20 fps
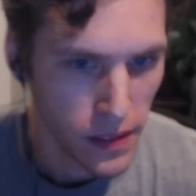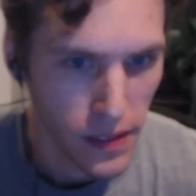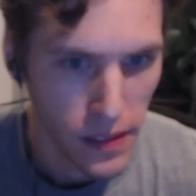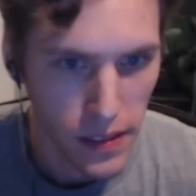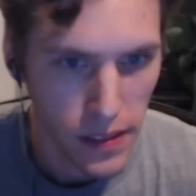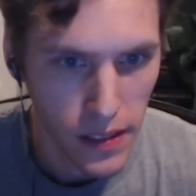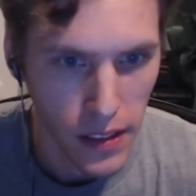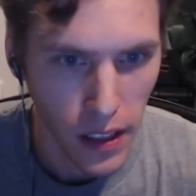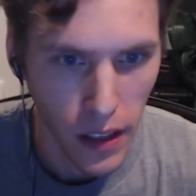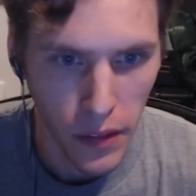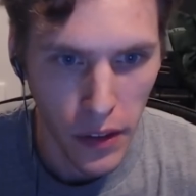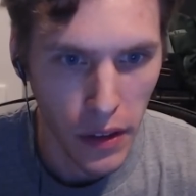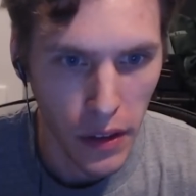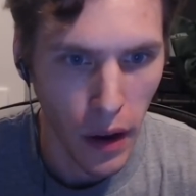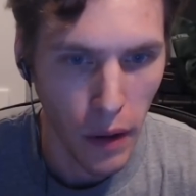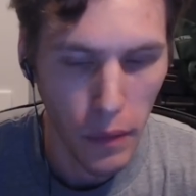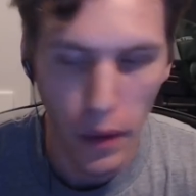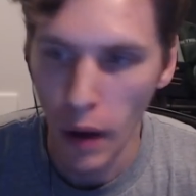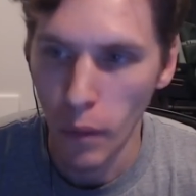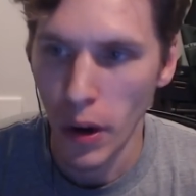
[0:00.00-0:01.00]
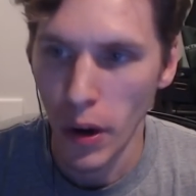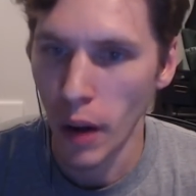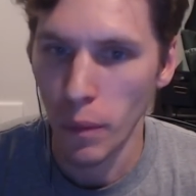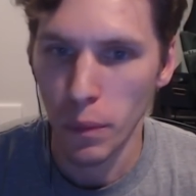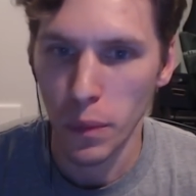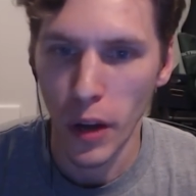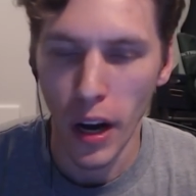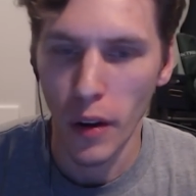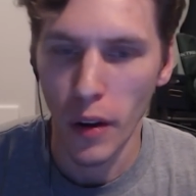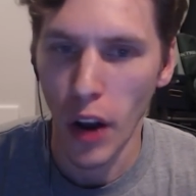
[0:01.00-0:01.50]
No, I'm not. We're not.
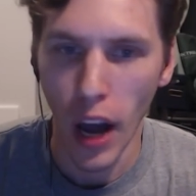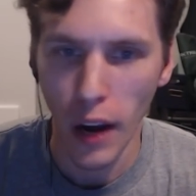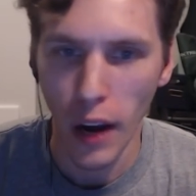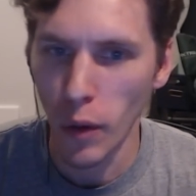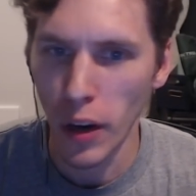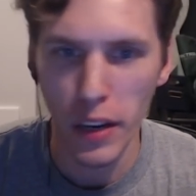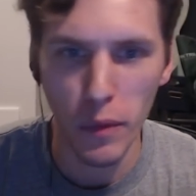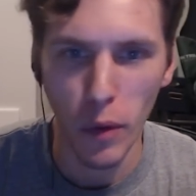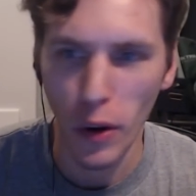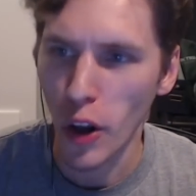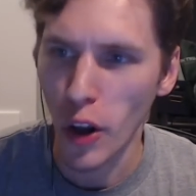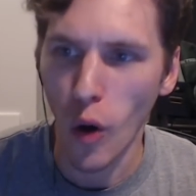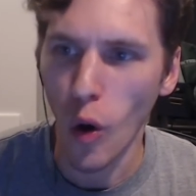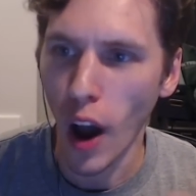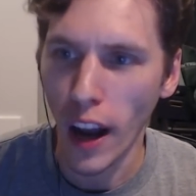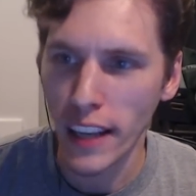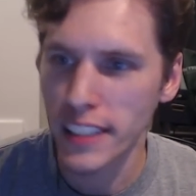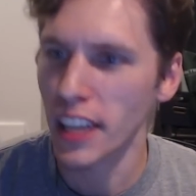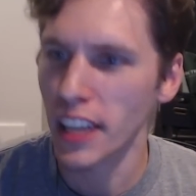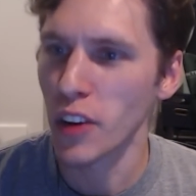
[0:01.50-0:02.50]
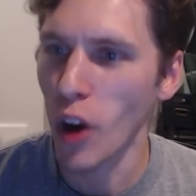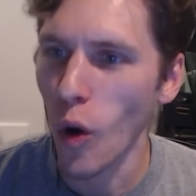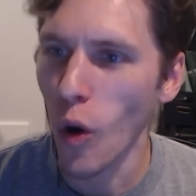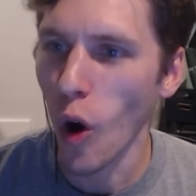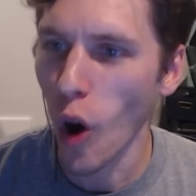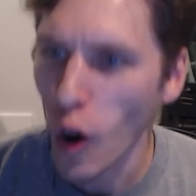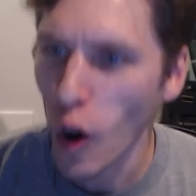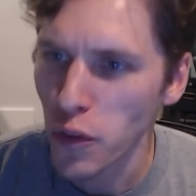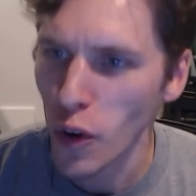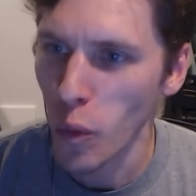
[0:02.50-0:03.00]
We're not. No, I don't want. No, I said no
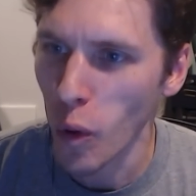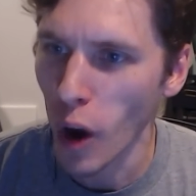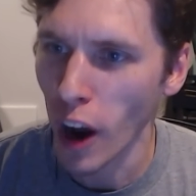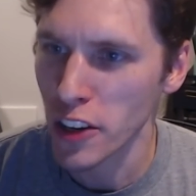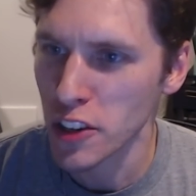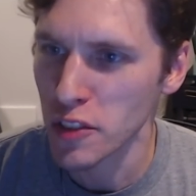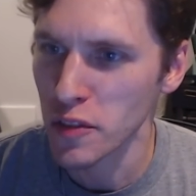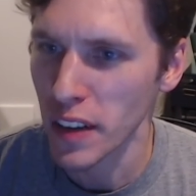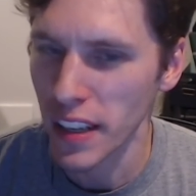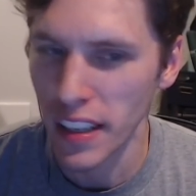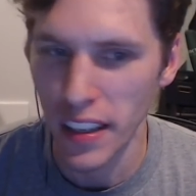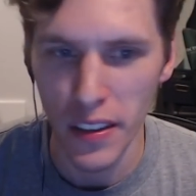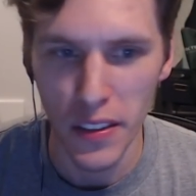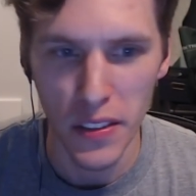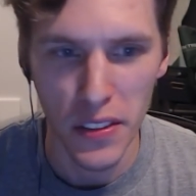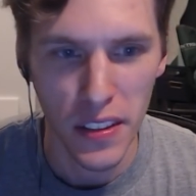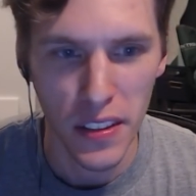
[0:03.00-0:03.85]
Overwatch videos.